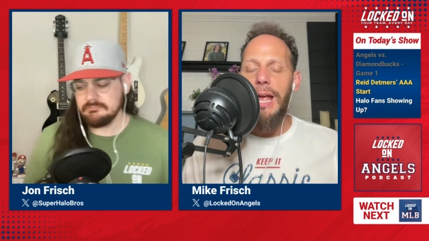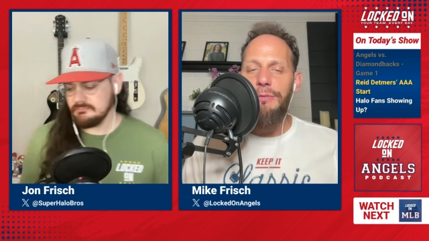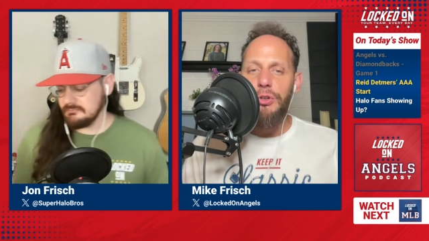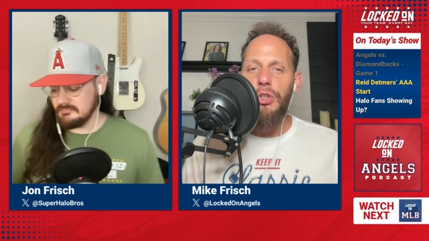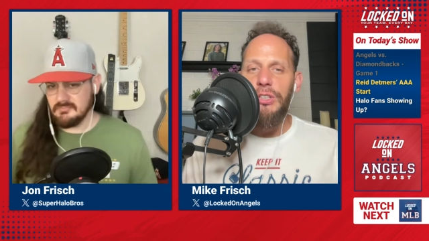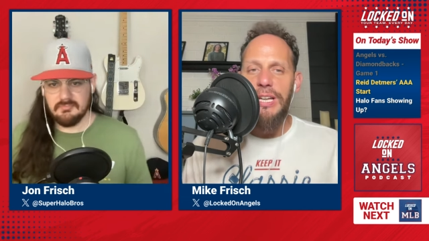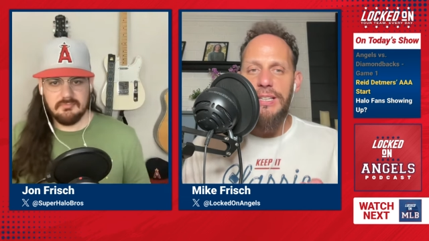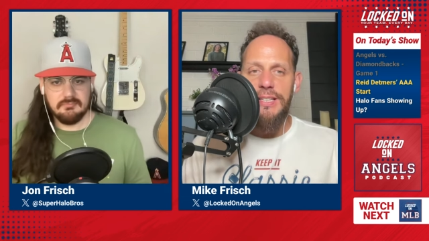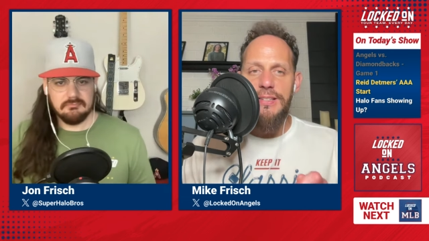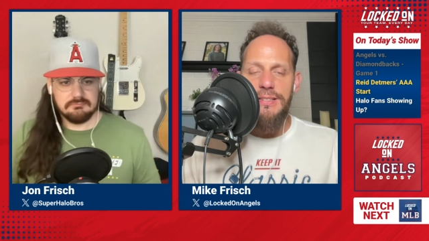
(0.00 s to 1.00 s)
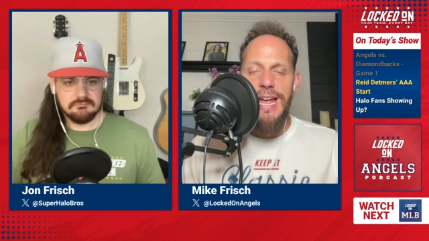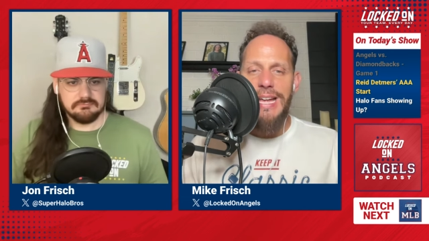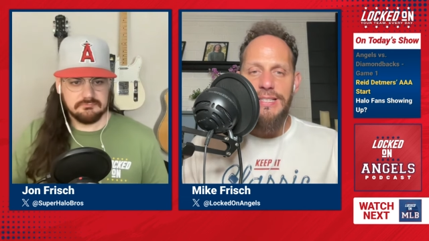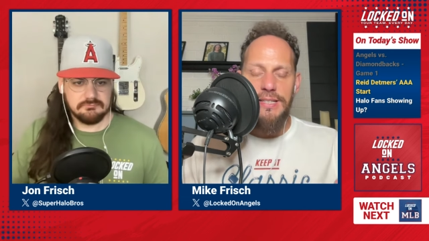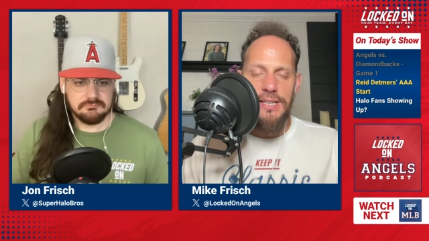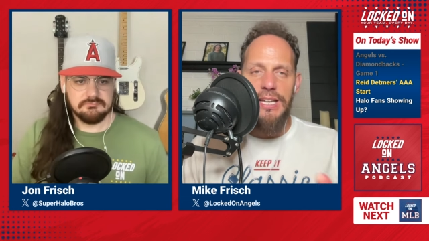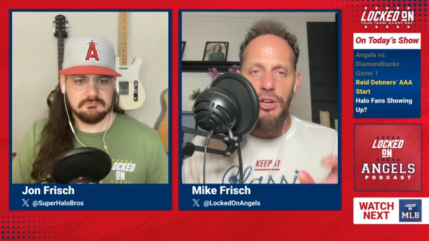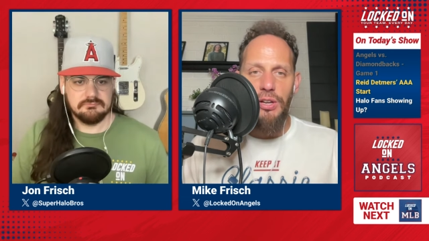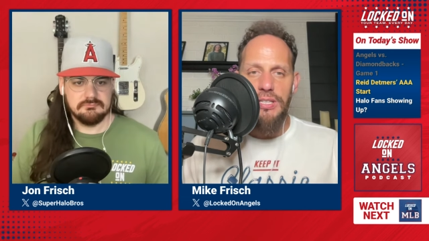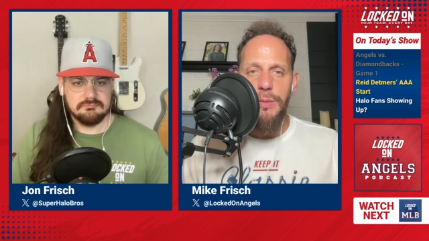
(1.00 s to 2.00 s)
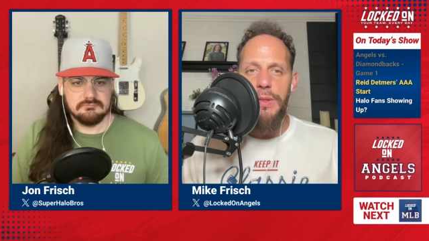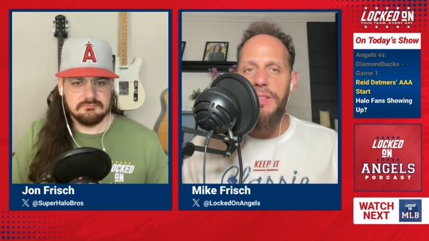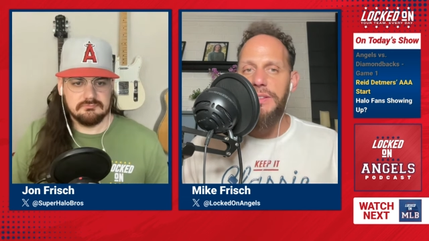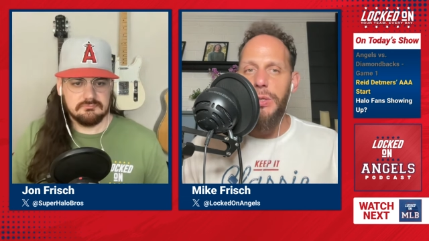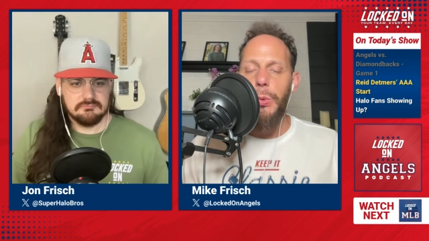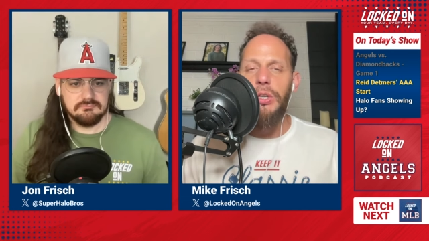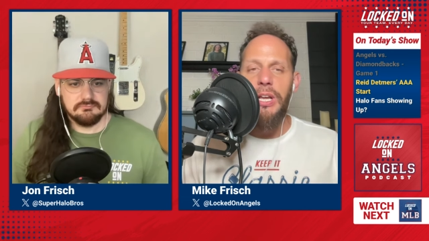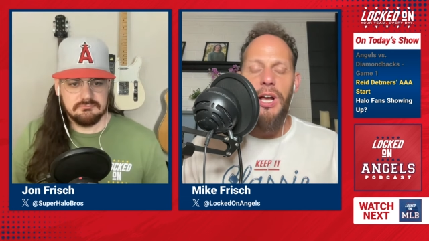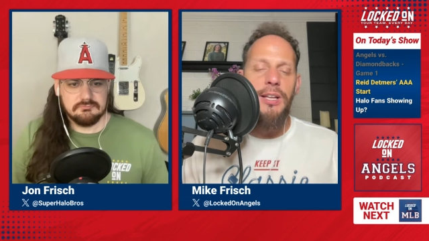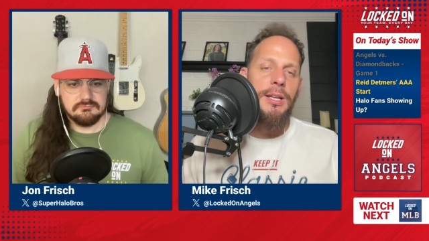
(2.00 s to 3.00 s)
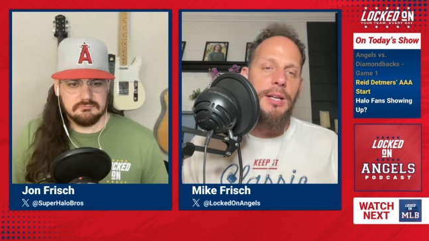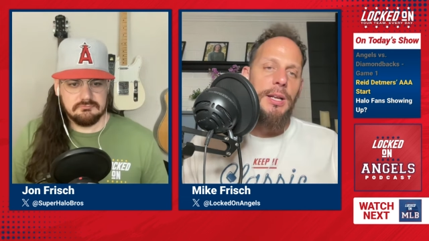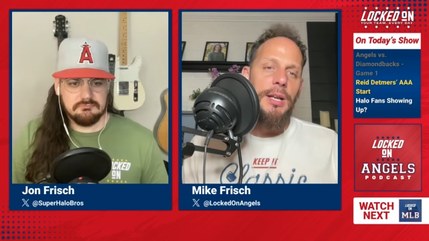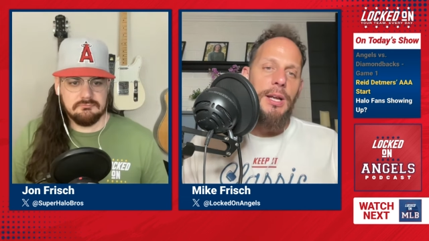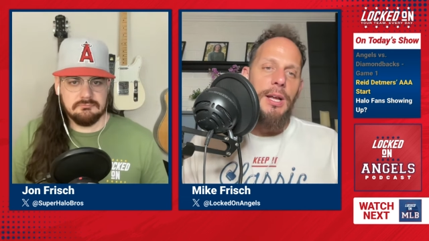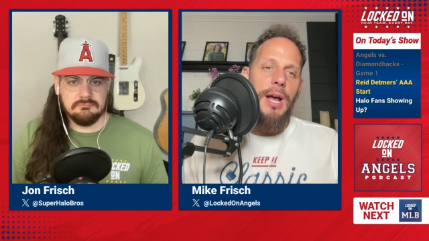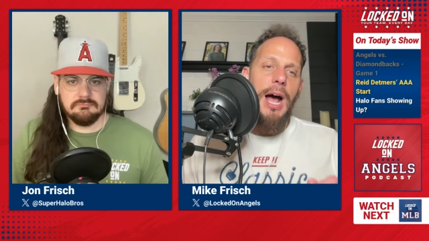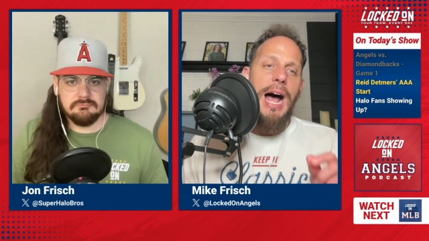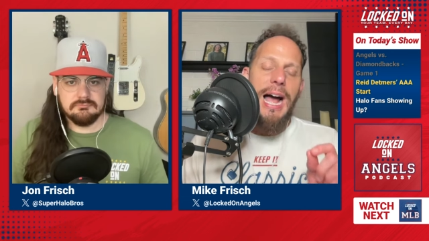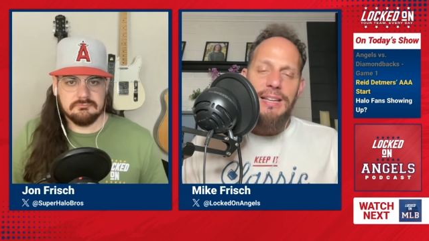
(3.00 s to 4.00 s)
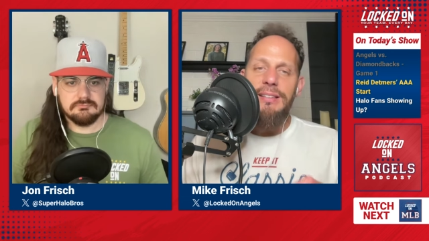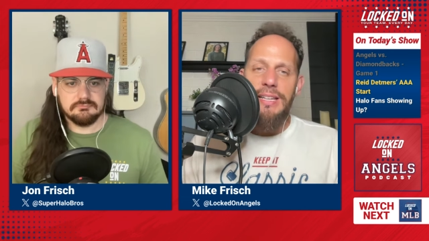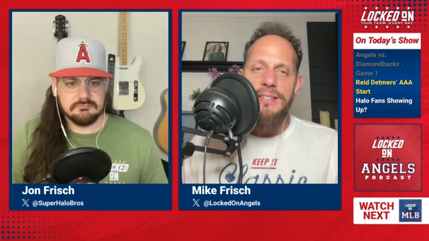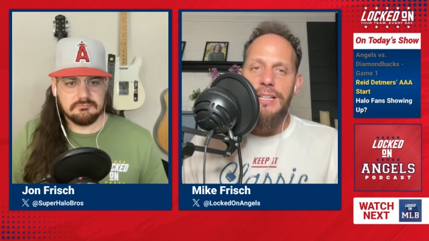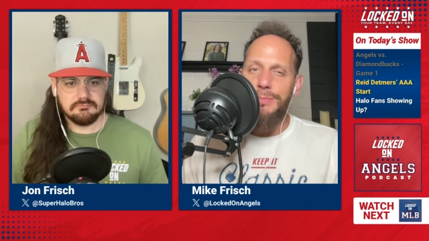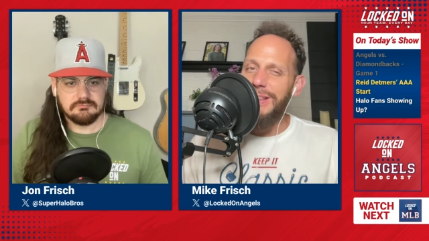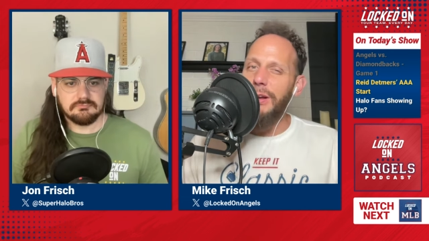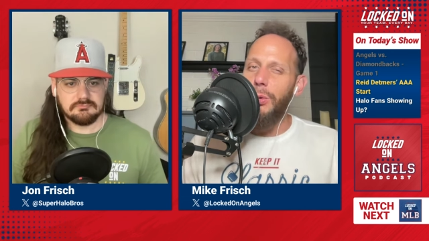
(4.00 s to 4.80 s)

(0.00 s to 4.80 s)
Speaker 1: After looking at these stats and then hearing some of the things they're working on, I think he's going to be there a